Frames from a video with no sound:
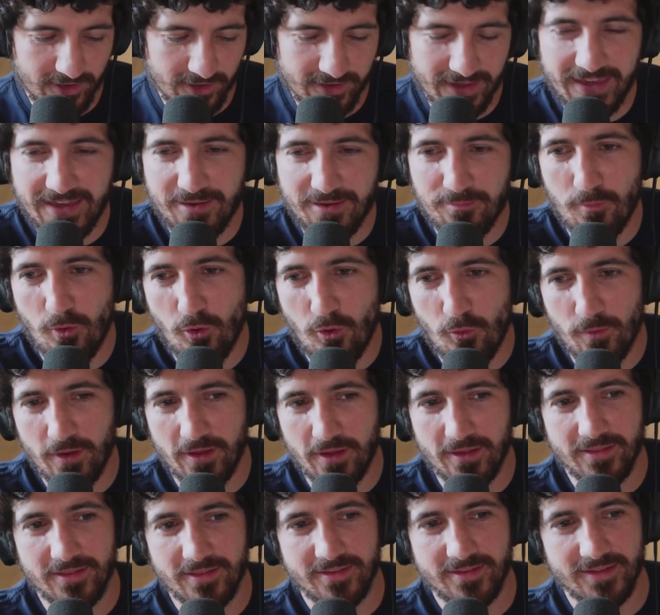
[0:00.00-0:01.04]
going to take a
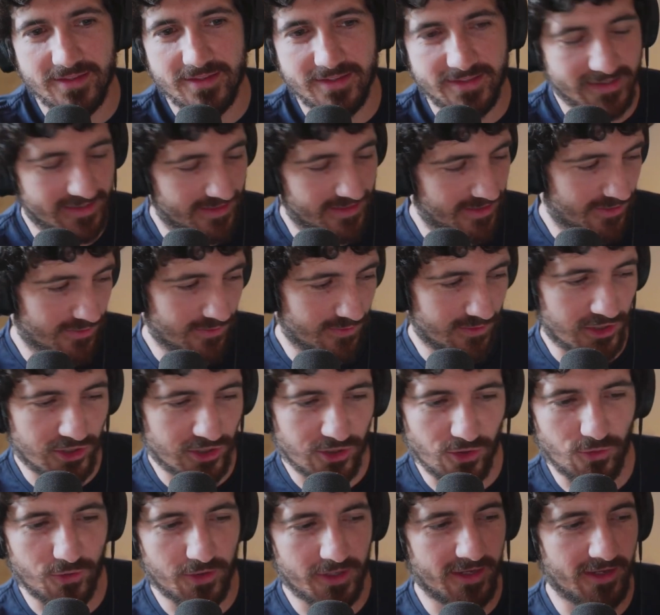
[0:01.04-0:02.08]
moment just to
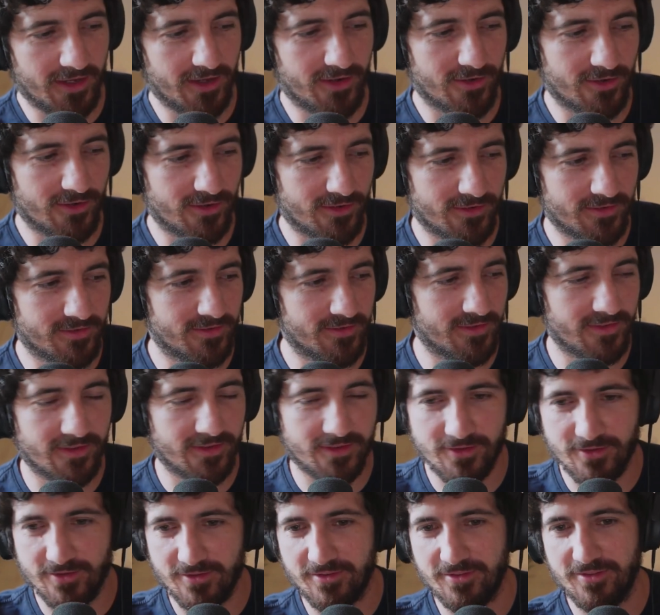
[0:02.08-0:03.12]
show here
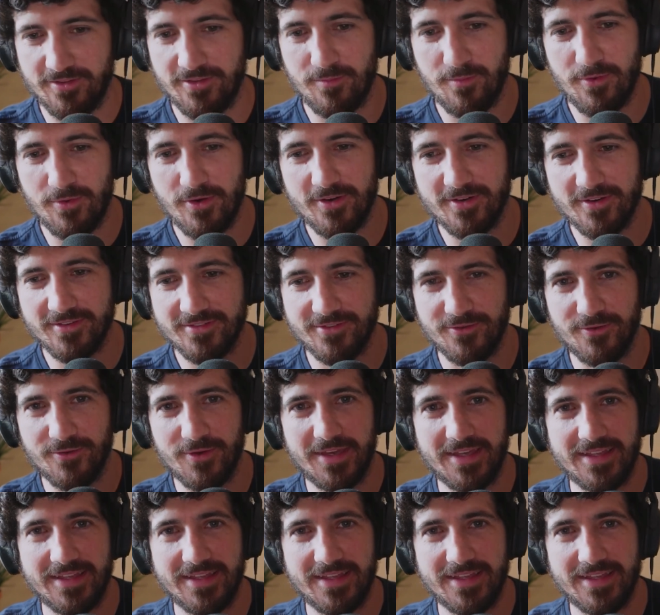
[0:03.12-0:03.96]
the book so we